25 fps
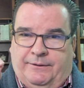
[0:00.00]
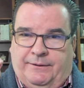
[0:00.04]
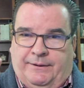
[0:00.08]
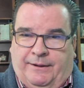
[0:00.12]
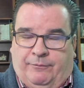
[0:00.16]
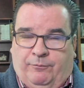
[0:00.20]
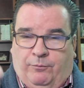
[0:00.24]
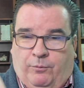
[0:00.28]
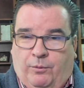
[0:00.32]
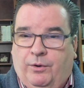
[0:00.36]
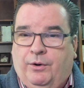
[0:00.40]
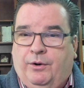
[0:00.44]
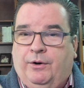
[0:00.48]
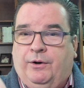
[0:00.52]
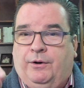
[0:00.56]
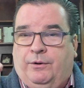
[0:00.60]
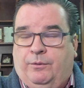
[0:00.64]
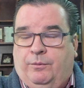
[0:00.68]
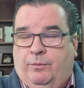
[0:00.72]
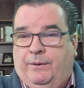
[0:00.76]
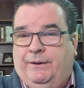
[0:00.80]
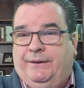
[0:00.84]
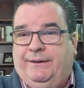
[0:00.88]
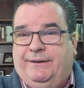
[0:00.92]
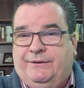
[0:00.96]
and were
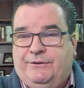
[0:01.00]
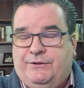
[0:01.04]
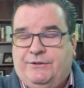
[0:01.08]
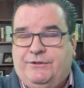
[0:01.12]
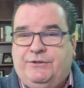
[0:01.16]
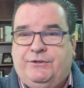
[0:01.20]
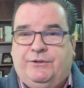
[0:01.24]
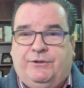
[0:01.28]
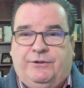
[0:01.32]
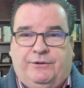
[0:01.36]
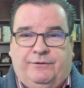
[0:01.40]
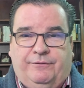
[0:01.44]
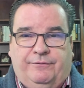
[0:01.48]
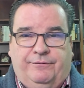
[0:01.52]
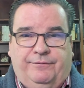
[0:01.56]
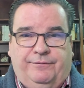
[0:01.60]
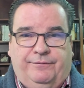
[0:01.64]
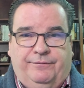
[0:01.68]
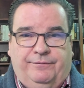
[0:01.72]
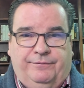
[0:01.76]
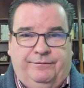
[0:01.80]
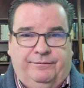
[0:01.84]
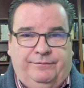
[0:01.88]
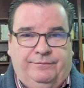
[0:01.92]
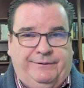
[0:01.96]
willing to
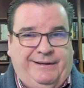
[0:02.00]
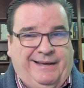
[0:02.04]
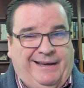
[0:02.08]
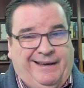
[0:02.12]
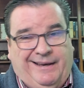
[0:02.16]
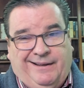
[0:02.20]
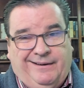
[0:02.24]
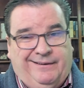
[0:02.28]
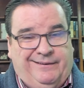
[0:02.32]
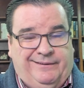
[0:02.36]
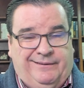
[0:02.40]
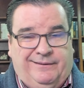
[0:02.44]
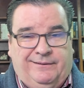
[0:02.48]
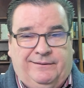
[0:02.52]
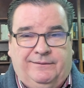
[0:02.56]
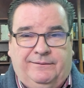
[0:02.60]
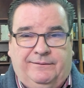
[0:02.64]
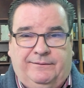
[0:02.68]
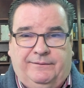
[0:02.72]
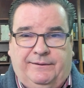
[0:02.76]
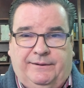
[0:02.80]
serve Canada